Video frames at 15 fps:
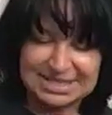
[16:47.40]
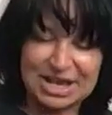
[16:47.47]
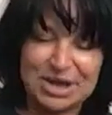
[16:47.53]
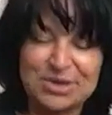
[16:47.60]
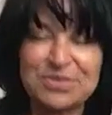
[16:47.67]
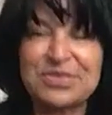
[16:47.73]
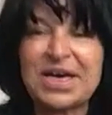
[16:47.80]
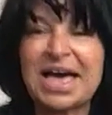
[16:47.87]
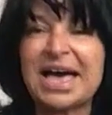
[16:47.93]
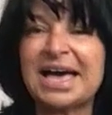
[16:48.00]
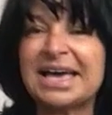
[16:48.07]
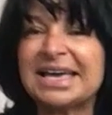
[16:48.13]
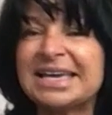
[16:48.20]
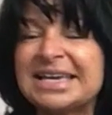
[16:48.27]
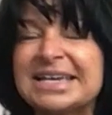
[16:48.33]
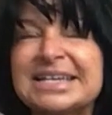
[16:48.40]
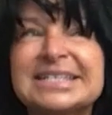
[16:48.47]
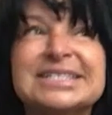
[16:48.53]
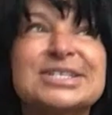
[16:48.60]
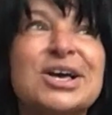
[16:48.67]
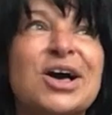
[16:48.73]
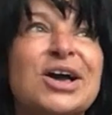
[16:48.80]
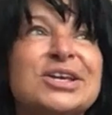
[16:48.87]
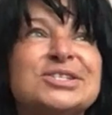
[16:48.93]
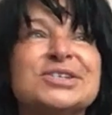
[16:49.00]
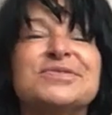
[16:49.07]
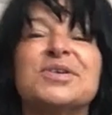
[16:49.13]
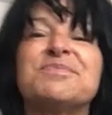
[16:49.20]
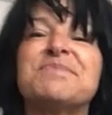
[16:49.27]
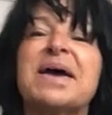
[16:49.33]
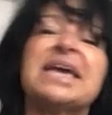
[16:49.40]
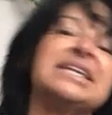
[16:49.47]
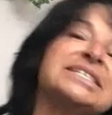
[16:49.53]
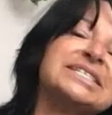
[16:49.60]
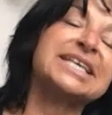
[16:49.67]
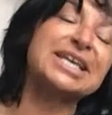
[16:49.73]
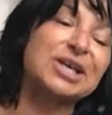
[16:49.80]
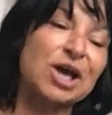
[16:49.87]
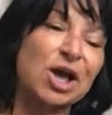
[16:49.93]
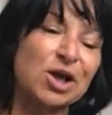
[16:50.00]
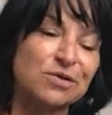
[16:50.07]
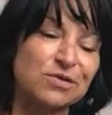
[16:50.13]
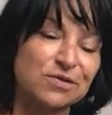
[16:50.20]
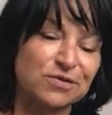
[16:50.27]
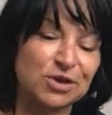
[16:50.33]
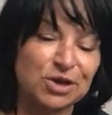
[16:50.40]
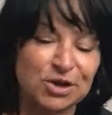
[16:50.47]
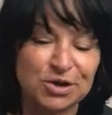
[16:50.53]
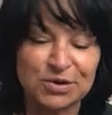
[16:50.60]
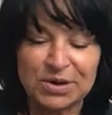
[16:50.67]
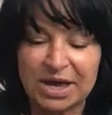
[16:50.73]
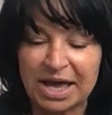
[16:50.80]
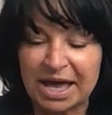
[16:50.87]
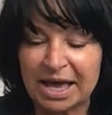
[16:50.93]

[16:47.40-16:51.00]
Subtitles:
so that is kind of a basic overview.